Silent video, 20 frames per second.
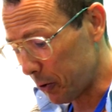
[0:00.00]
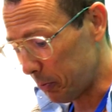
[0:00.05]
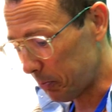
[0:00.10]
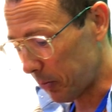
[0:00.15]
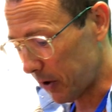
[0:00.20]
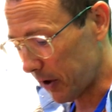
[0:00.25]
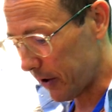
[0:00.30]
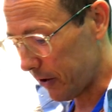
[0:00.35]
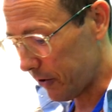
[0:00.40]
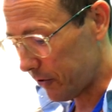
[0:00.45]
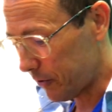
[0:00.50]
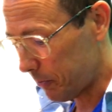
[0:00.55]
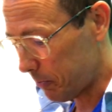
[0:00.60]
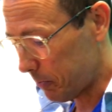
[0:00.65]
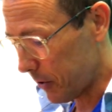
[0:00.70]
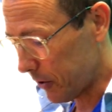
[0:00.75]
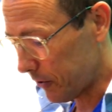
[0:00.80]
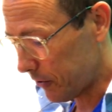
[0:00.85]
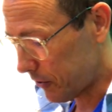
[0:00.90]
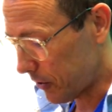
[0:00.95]
own place,
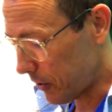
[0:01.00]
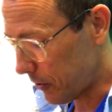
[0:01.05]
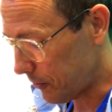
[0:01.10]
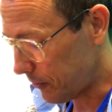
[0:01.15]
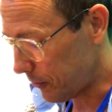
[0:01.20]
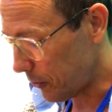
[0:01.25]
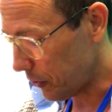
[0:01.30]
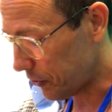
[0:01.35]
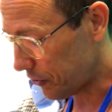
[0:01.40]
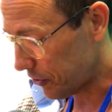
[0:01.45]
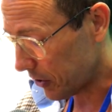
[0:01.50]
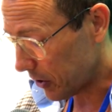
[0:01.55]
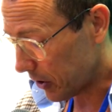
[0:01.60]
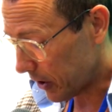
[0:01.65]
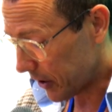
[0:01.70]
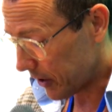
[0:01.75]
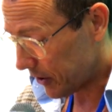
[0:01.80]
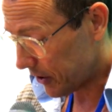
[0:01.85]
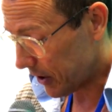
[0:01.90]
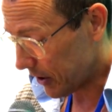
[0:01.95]
but unfortunately
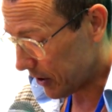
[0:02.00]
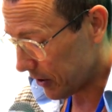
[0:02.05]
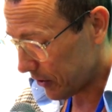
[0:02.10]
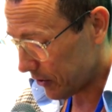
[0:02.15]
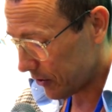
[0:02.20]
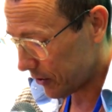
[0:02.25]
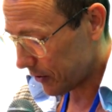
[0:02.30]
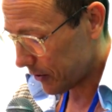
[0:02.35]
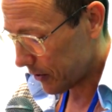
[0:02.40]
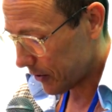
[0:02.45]
it didn't.